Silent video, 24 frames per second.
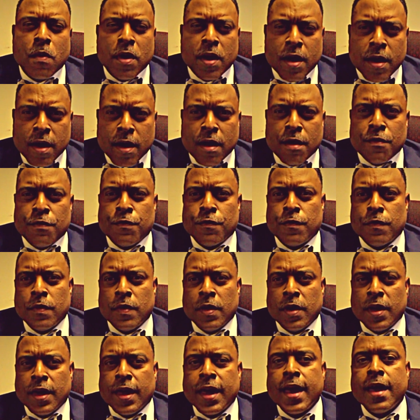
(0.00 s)
enough
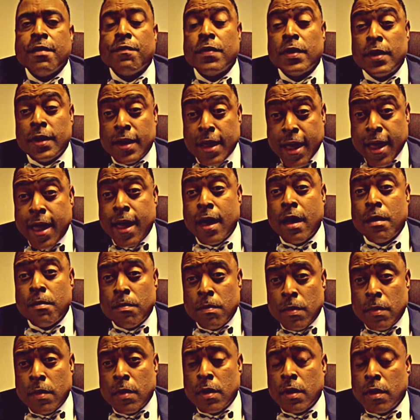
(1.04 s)
gave a
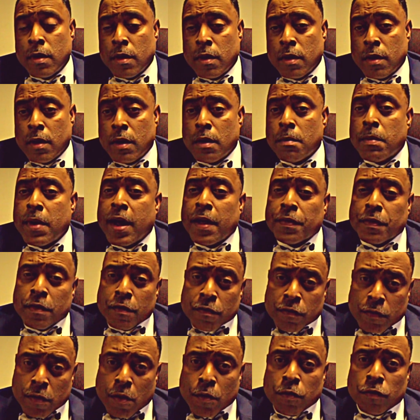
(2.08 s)
damn about the
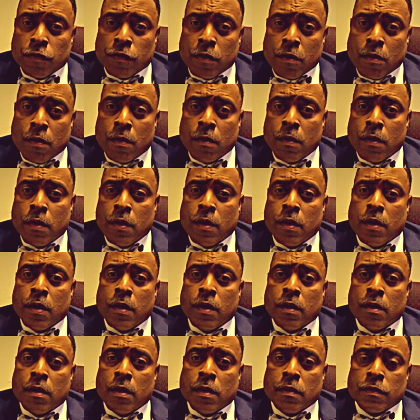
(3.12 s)

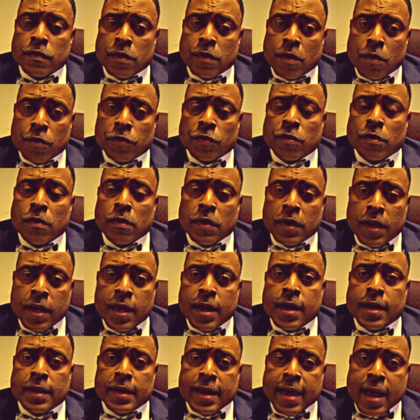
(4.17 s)
social,
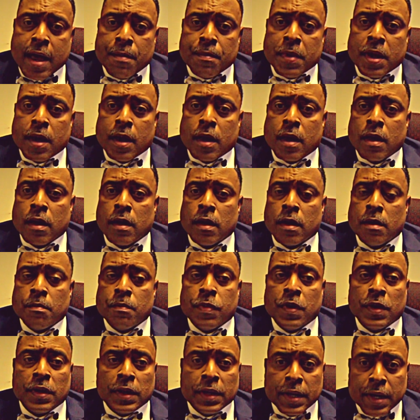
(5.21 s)
economic,
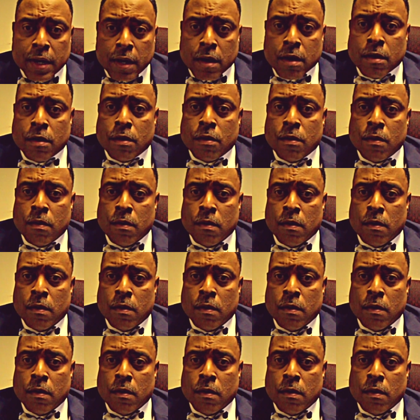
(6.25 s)
political